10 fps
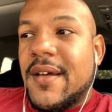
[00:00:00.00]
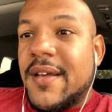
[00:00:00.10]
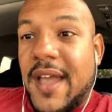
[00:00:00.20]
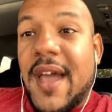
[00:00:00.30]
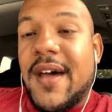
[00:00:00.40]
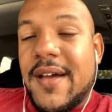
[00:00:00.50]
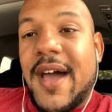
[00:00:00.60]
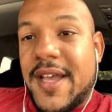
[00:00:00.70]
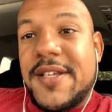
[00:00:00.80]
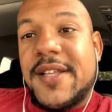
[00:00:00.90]
Yeah,
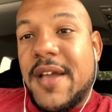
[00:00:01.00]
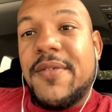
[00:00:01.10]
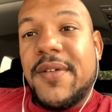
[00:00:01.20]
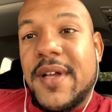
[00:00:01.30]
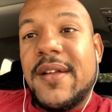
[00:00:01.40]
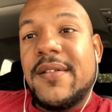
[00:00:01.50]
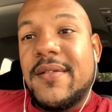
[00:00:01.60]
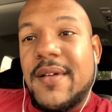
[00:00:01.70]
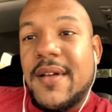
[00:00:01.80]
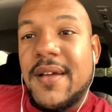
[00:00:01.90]
I stifled it.
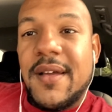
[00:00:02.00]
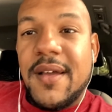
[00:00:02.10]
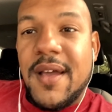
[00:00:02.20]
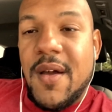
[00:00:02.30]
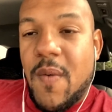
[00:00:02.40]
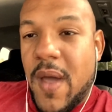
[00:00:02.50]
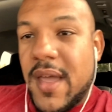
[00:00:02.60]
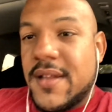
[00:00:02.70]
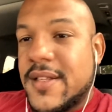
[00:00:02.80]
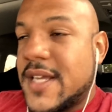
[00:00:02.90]

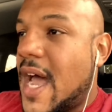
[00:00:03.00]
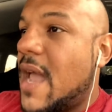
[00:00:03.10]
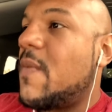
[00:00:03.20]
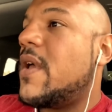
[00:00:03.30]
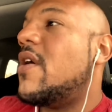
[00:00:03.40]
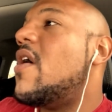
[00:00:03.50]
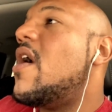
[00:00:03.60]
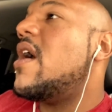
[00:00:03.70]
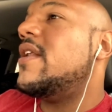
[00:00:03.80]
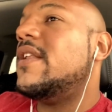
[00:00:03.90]
When time went
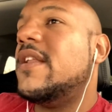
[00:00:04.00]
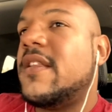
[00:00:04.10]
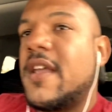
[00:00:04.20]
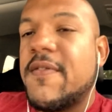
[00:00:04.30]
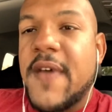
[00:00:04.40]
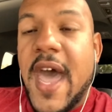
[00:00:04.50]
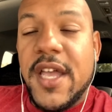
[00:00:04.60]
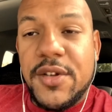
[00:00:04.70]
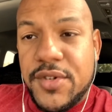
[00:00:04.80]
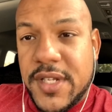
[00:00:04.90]
on and the
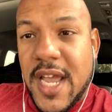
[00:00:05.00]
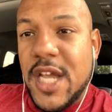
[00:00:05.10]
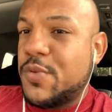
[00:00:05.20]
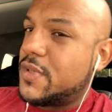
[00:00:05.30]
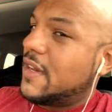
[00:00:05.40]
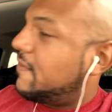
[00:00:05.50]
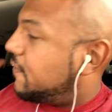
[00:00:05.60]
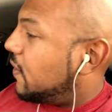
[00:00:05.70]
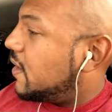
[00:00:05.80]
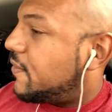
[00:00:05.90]
devalue stage was in
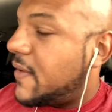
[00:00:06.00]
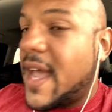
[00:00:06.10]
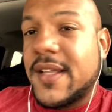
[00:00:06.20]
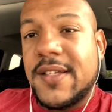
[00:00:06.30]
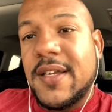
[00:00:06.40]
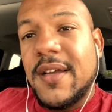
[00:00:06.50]
full effect,